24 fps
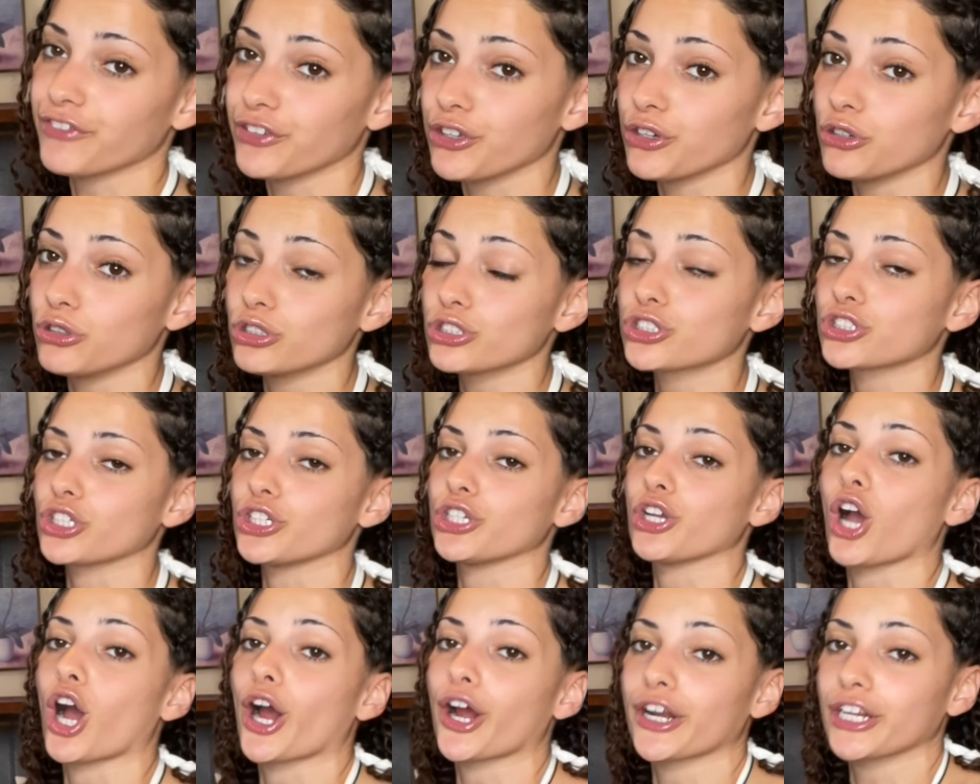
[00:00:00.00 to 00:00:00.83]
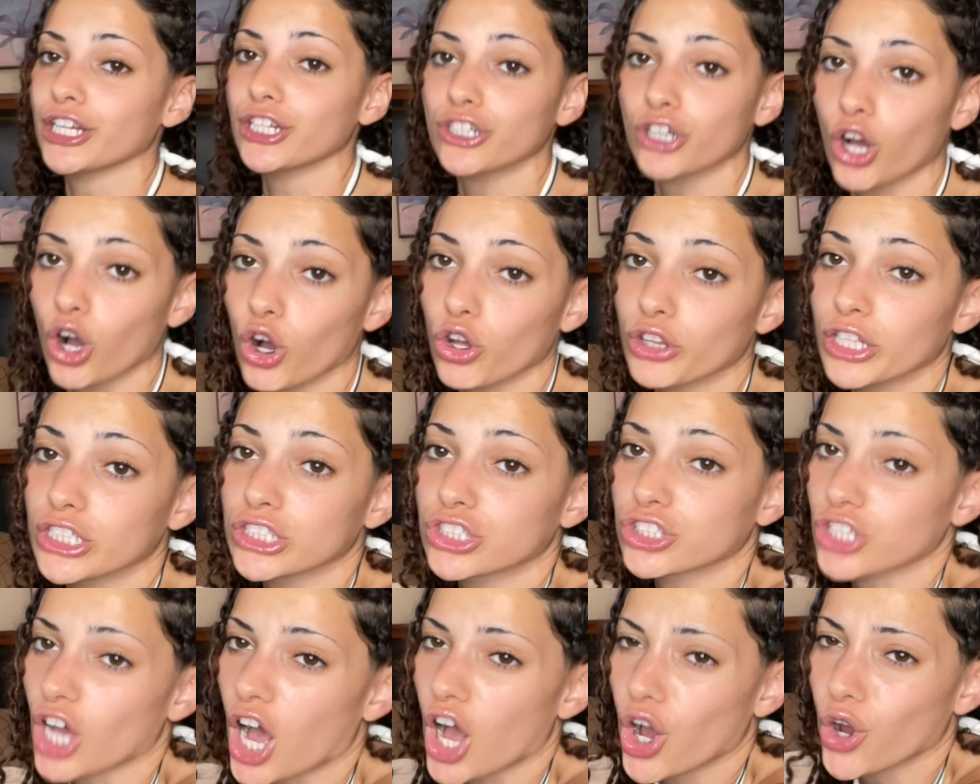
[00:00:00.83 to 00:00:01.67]
views, so you already know this
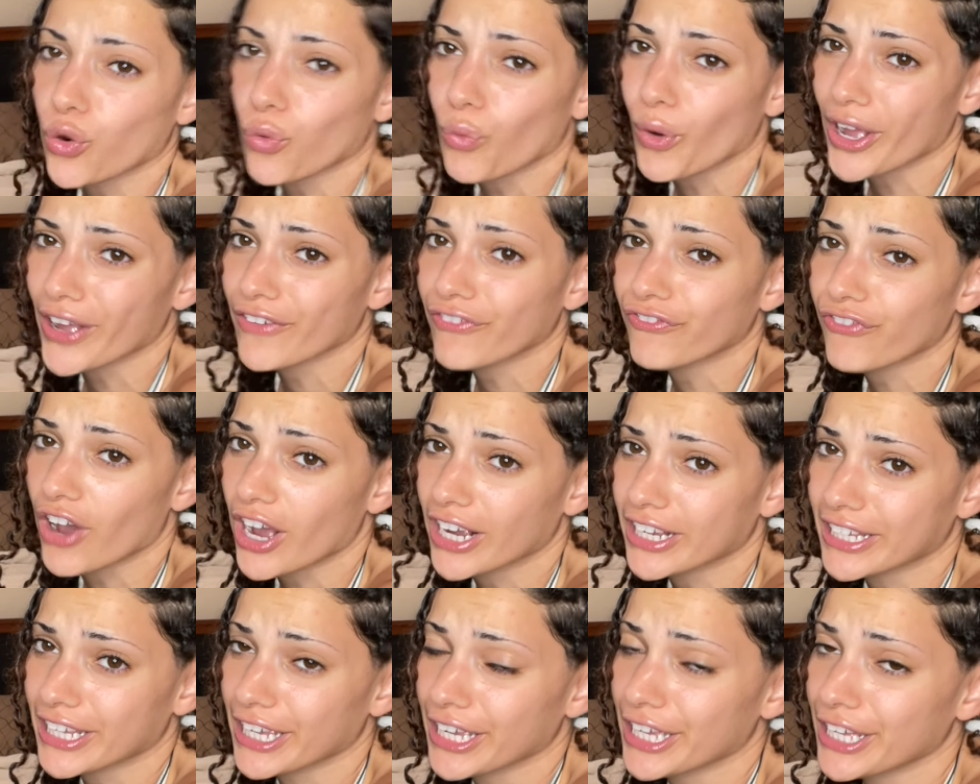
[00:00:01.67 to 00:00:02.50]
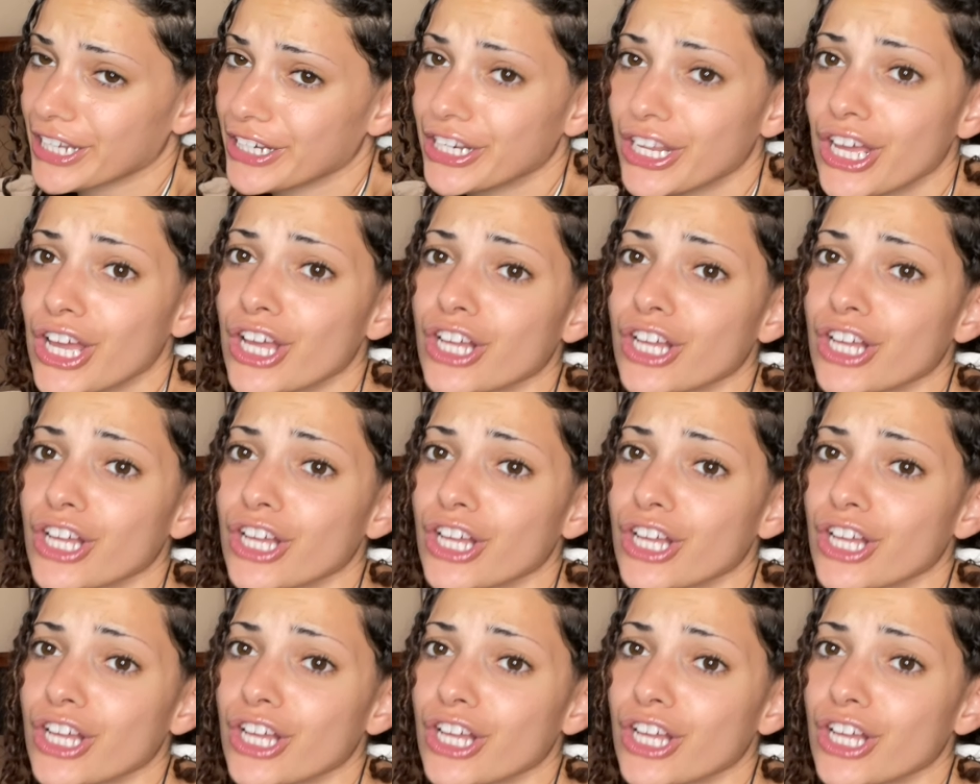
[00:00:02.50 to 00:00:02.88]
song went fucking